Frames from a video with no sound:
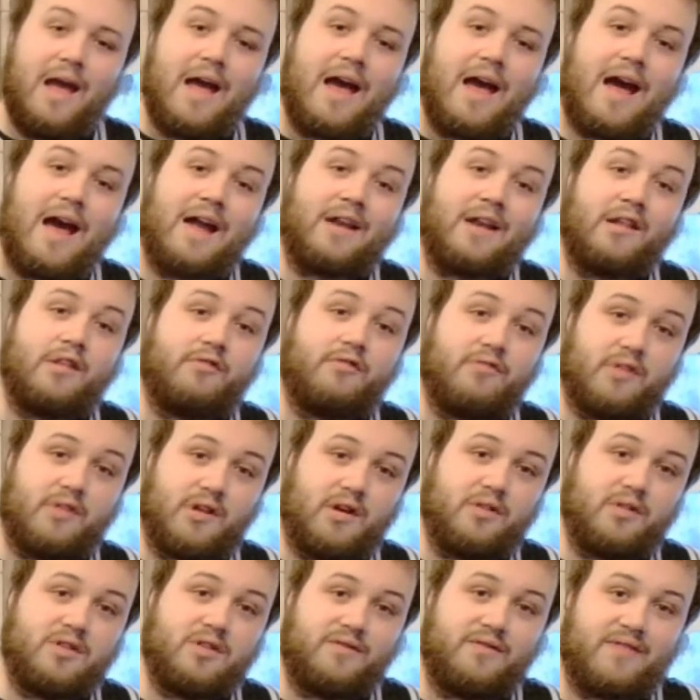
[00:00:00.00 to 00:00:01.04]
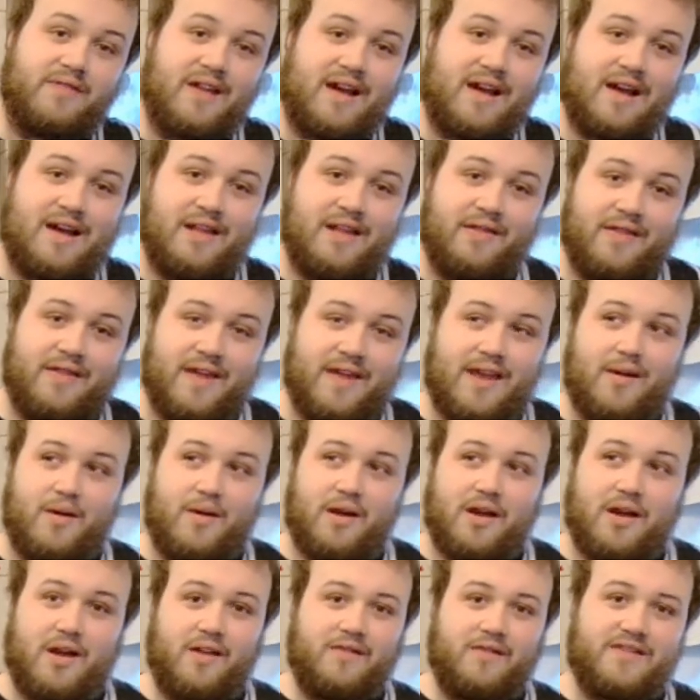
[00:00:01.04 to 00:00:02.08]
And as a result of that, they are
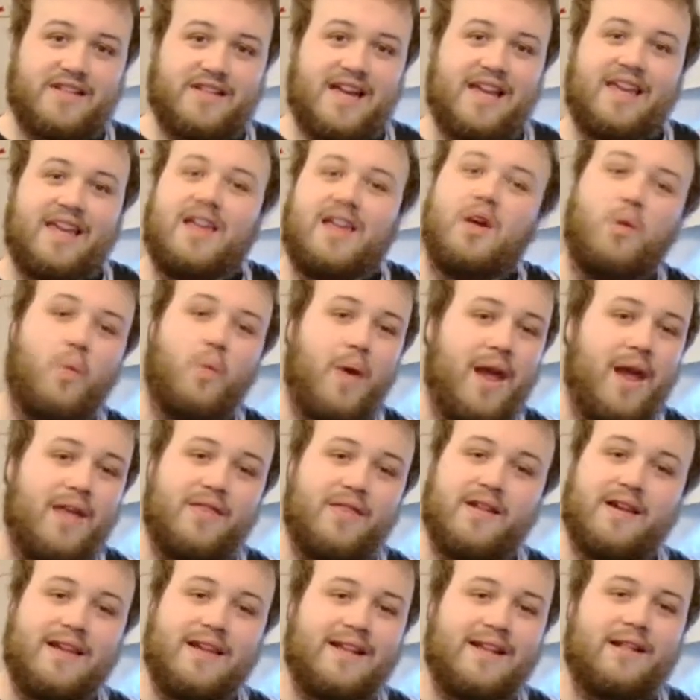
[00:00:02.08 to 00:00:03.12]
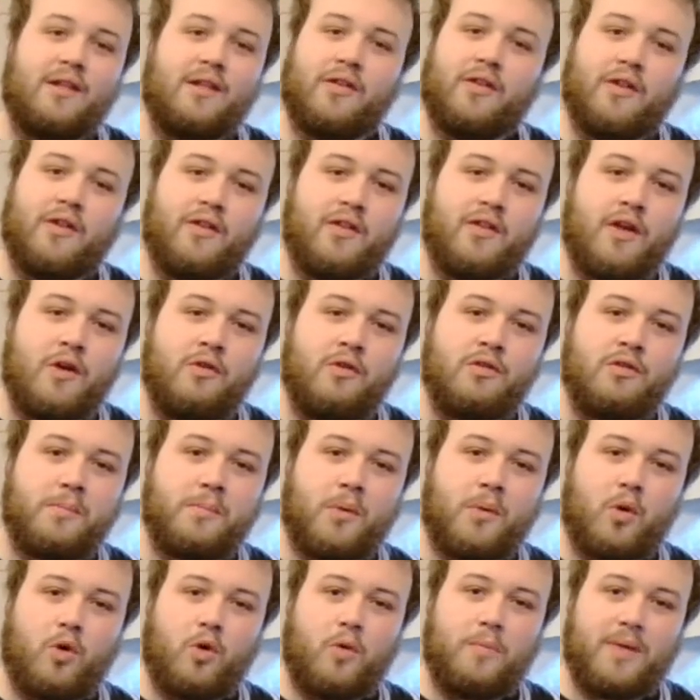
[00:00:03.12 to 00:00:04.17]
kind of taking away the little that those
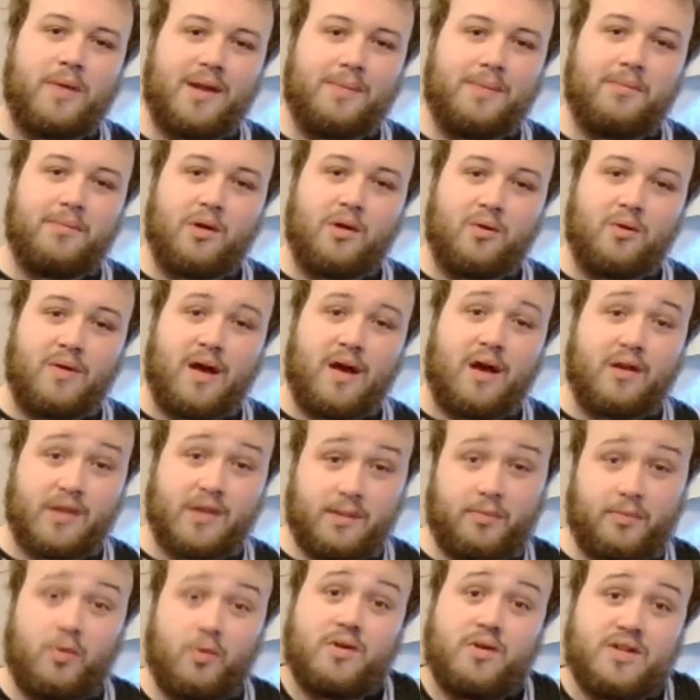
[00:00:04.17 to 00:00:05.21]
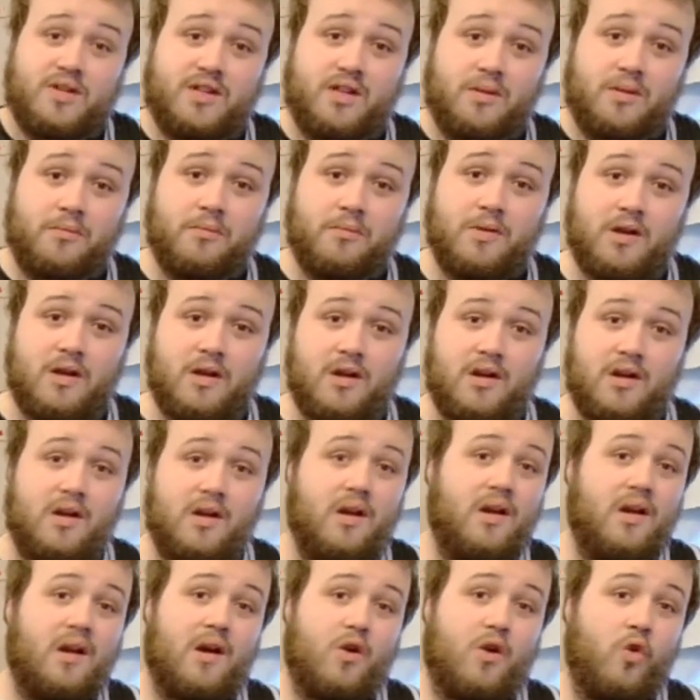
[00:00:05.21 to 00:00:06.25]
poor people who are supporting them
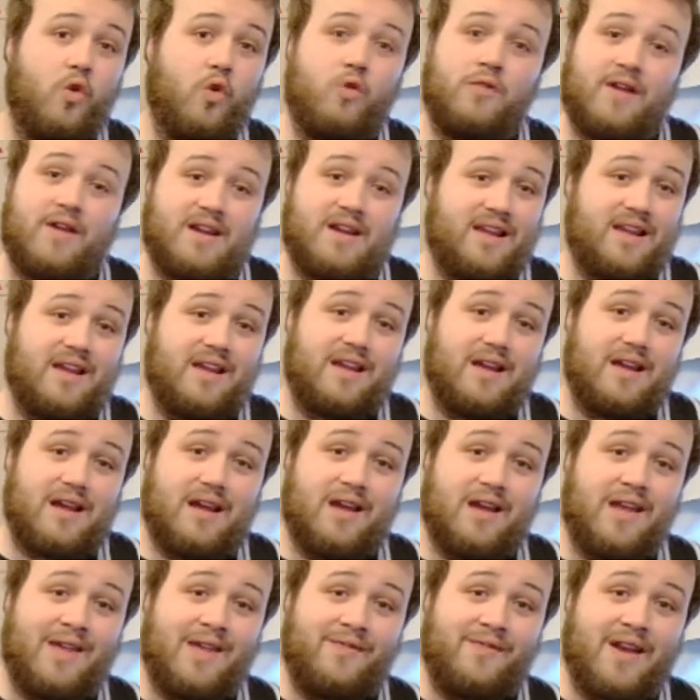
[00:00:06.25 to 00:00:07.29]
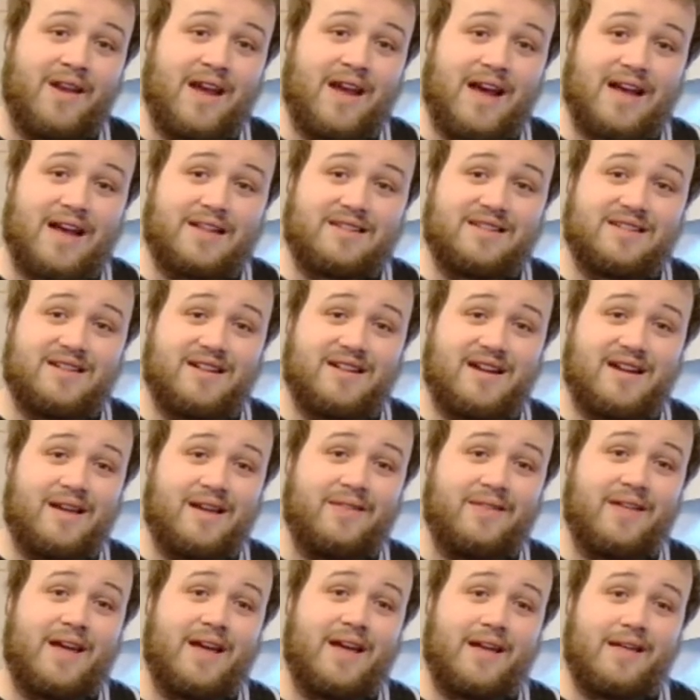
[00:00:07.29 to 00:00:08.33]
already even had,
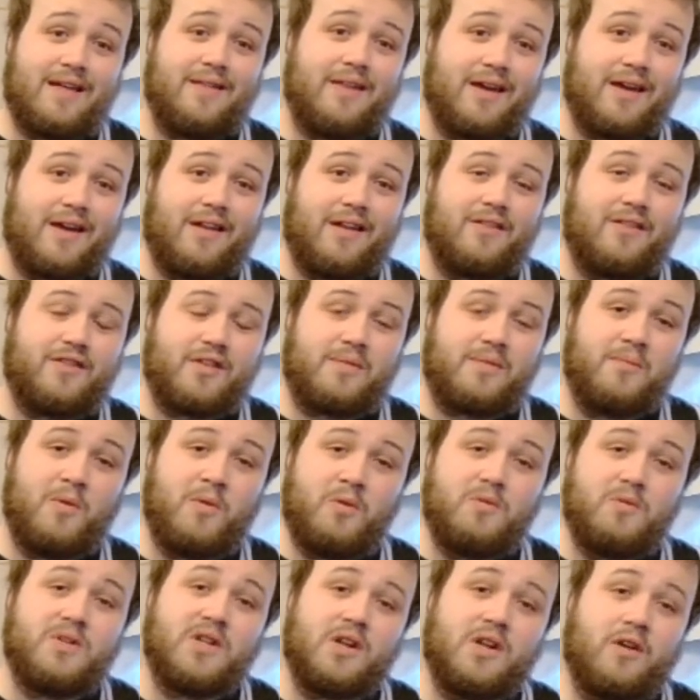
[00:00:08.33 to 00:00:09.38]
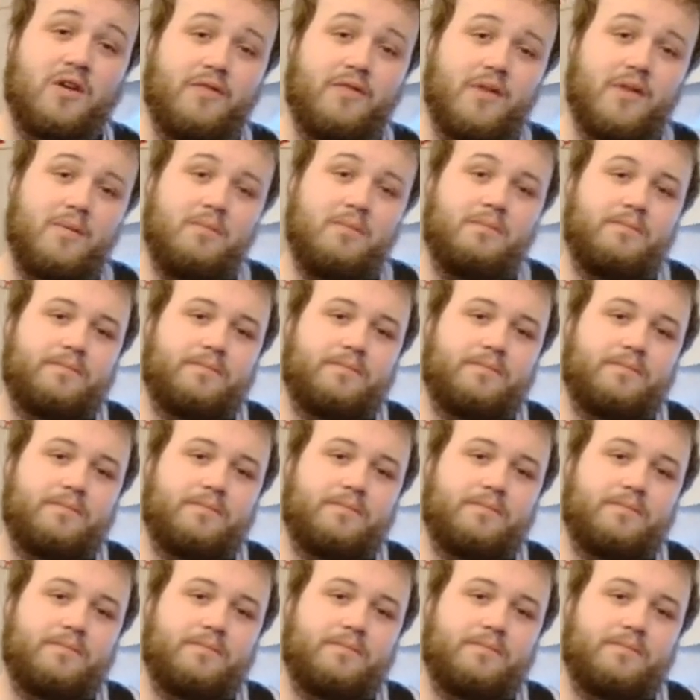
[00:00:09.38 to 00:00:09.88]
and they're kind of just mooching off them.